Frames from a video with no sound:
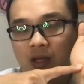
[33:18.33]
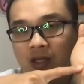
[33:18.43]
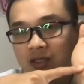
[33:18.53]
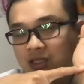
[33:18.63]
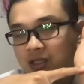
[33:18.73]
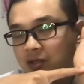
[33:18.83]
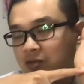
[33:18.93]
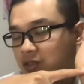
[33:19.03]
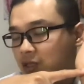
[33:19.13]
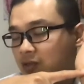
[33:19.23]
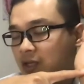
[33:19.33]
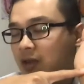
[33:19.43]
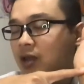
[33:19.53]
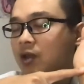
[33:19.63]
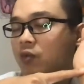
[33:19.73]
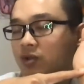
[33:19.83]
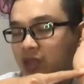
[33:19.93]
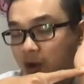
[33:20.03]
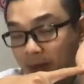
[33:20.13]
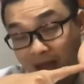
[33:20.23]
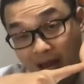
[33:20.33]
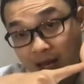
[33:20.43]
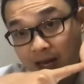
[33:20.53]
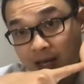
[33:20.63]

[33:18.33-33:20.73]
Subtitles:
insert needle skill that without pain.